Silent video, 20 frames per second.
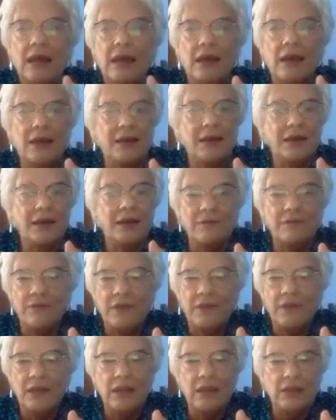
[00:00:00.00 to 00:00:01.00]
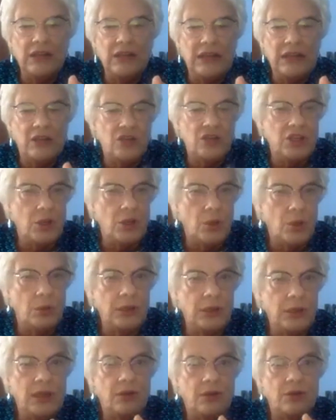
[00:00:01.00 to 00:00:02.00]
the
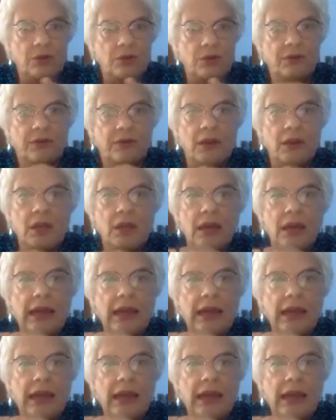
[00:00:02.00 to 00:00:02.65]
NGO leaders,